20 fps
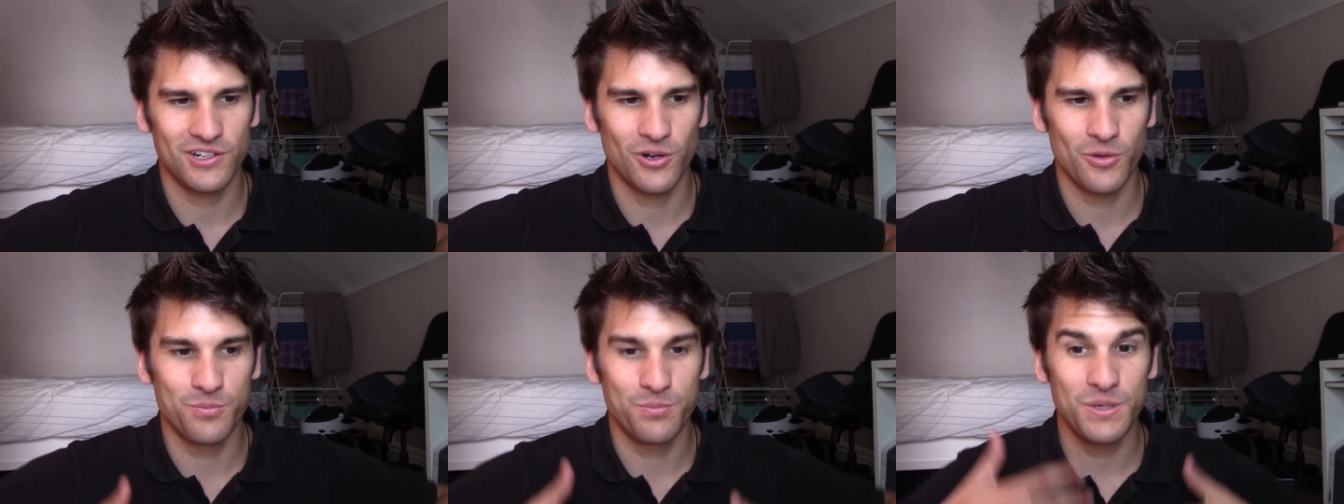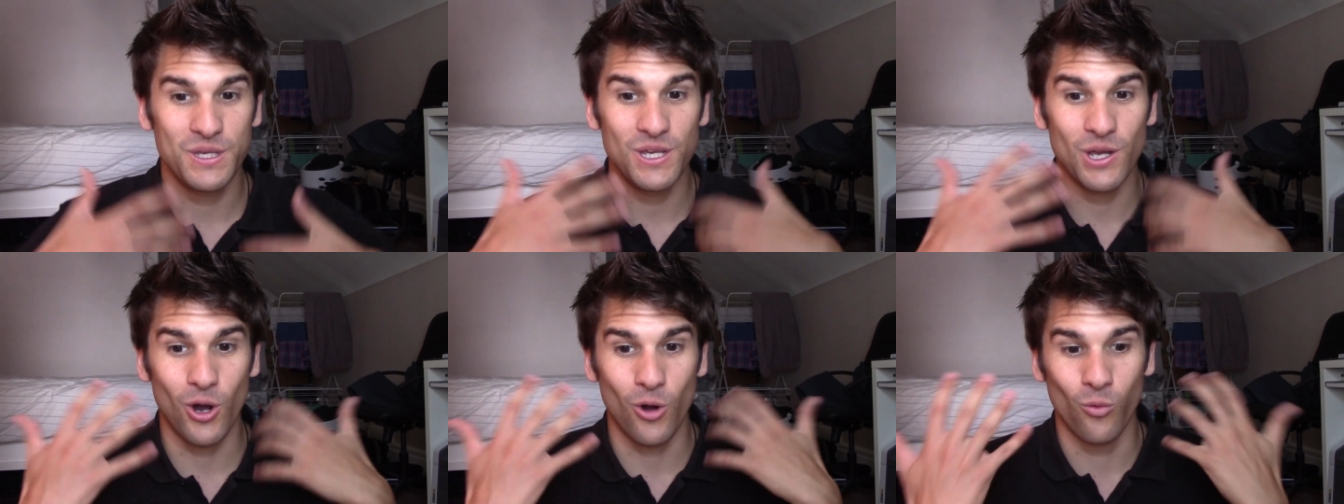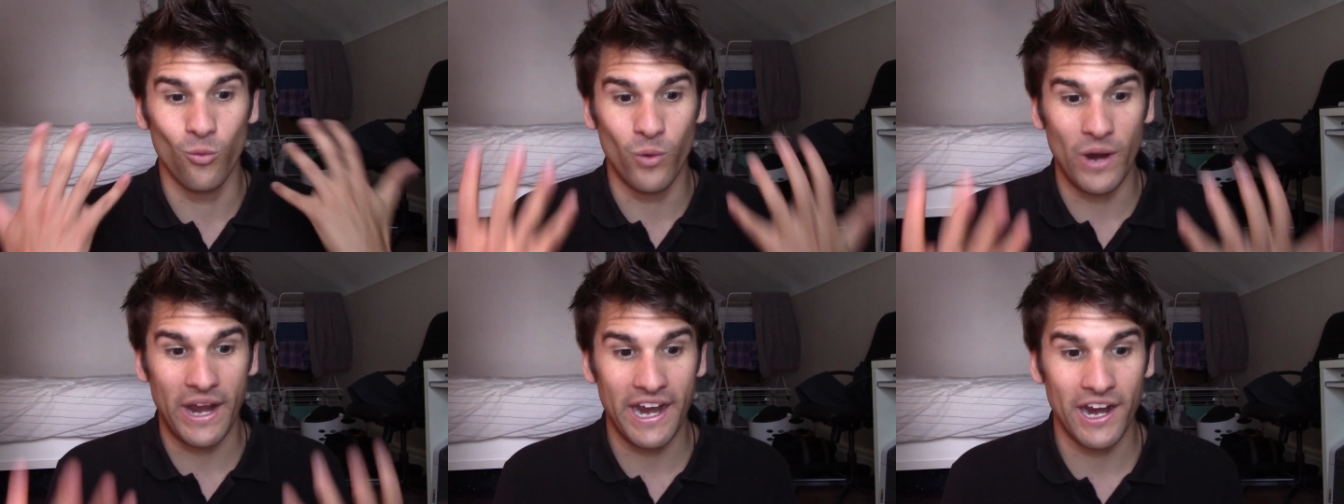be
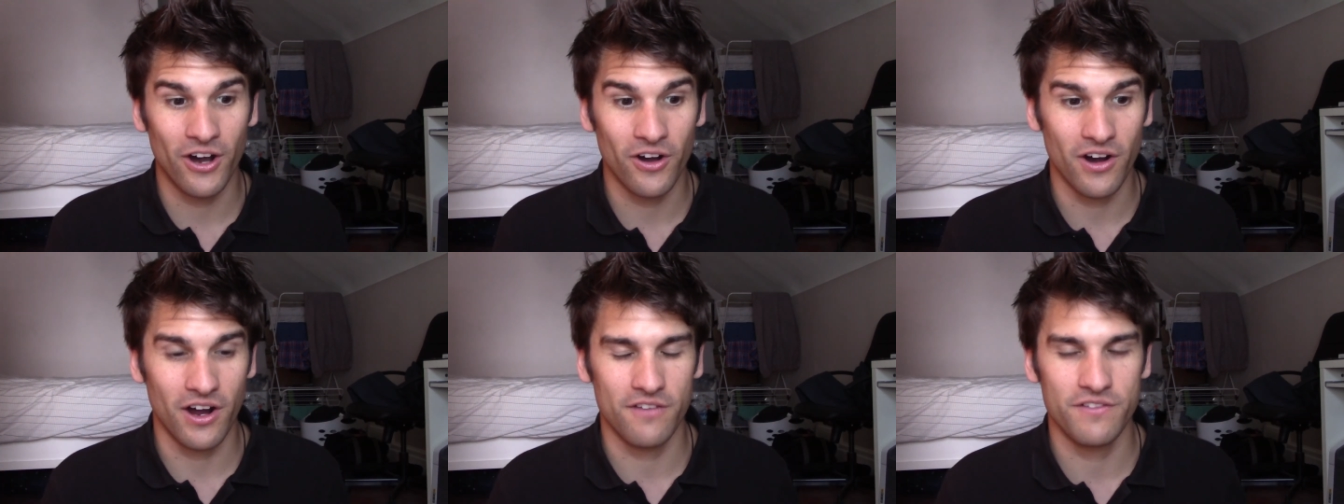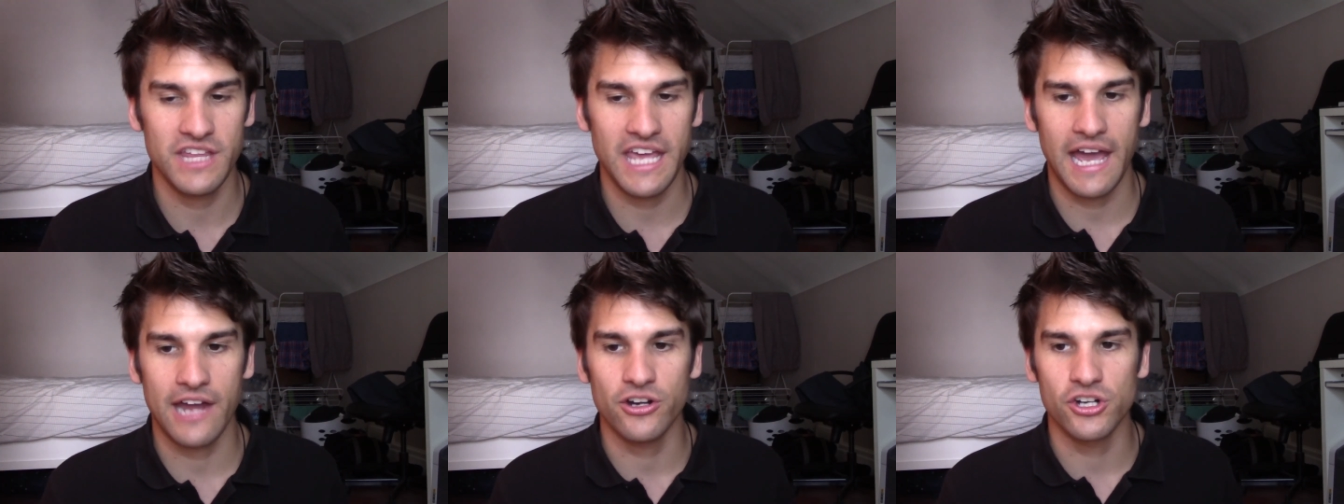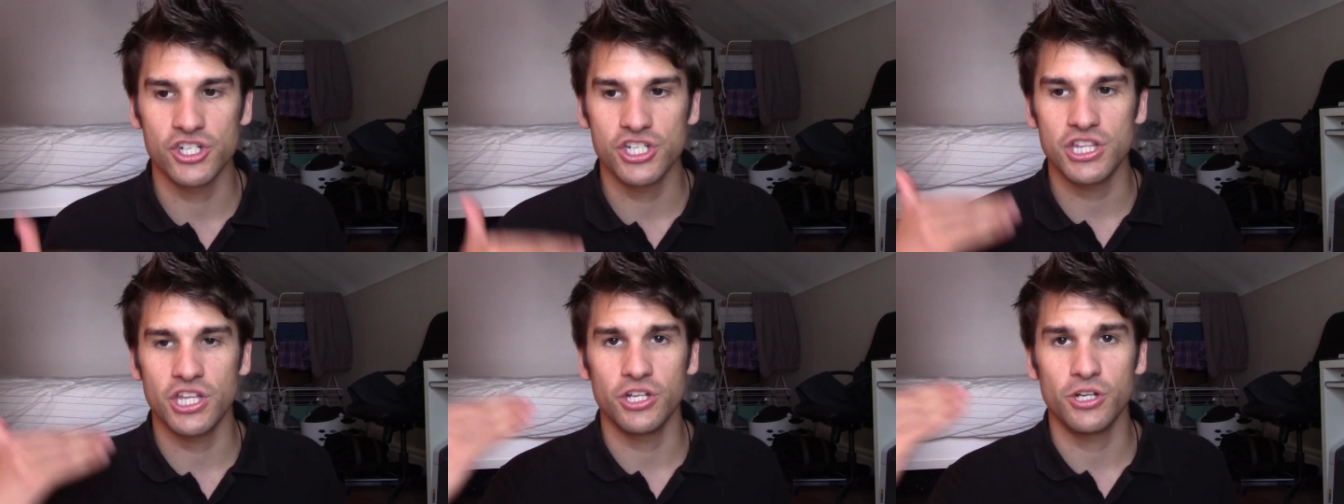aware of the
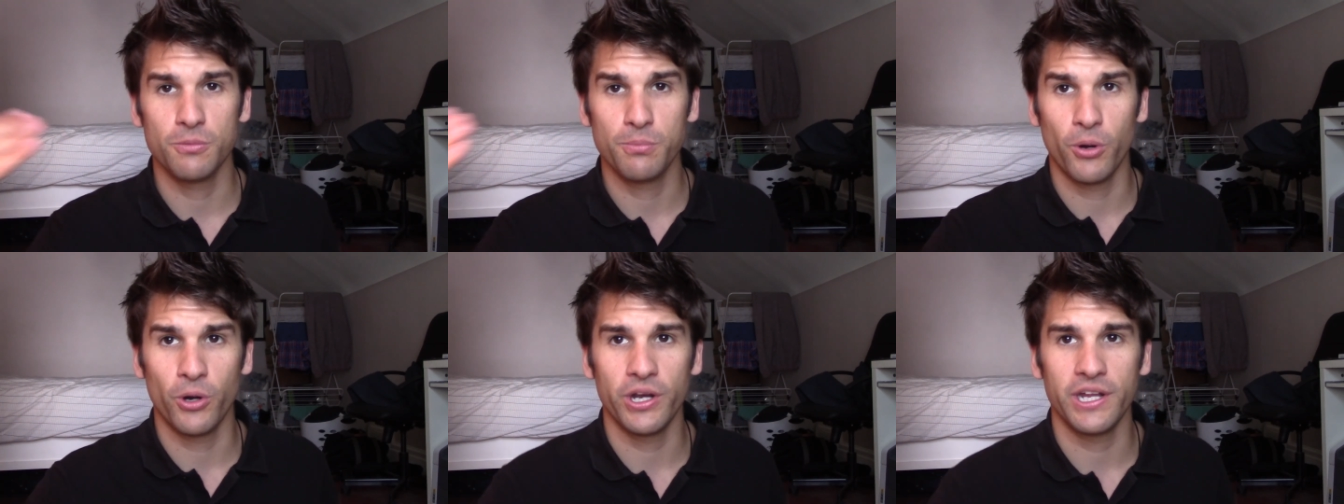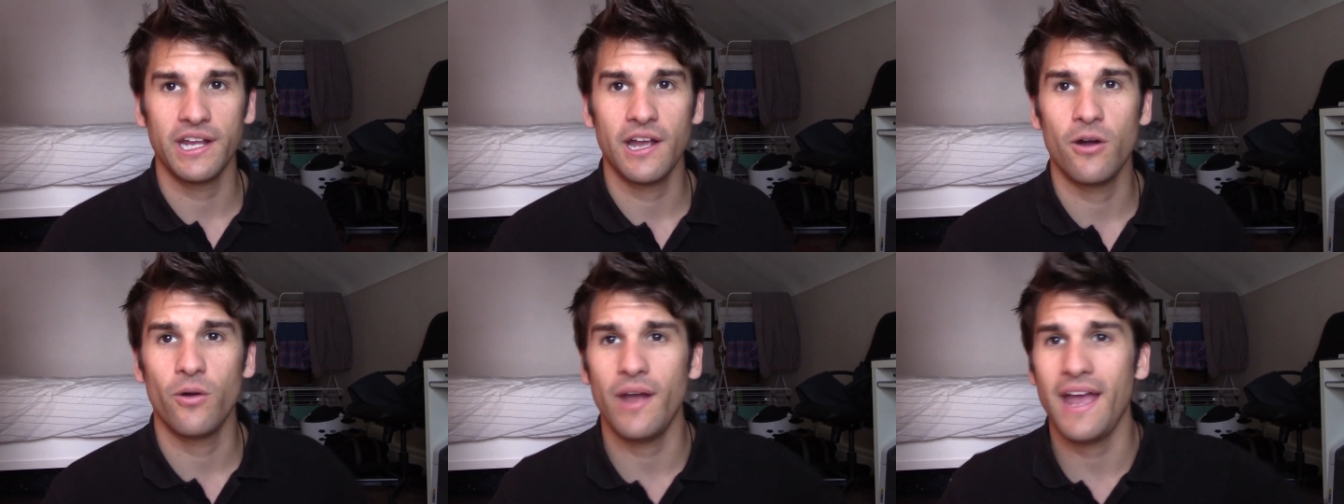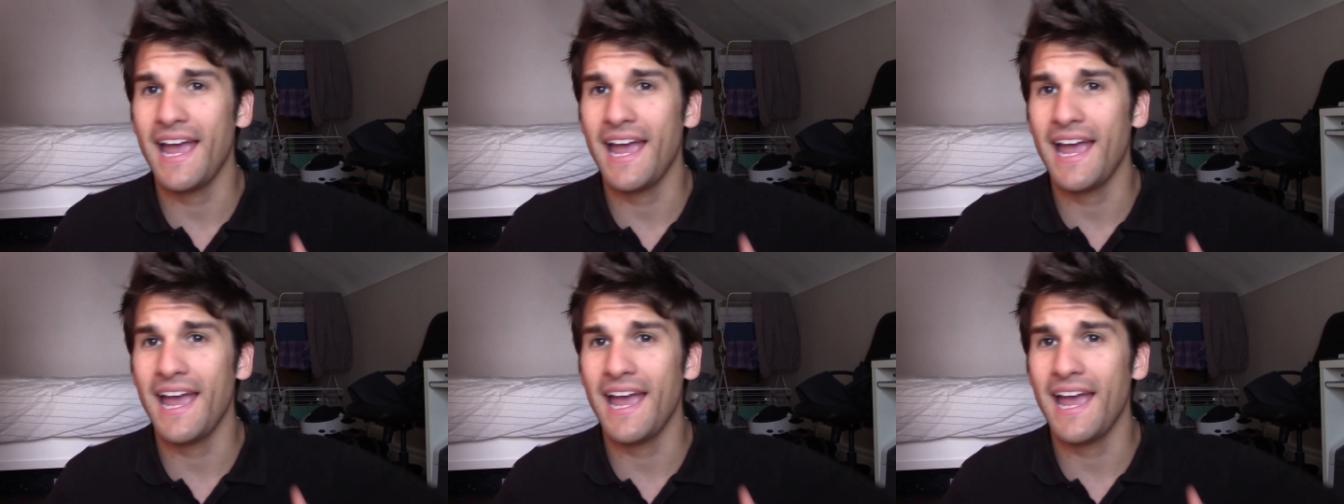energy that you're putting out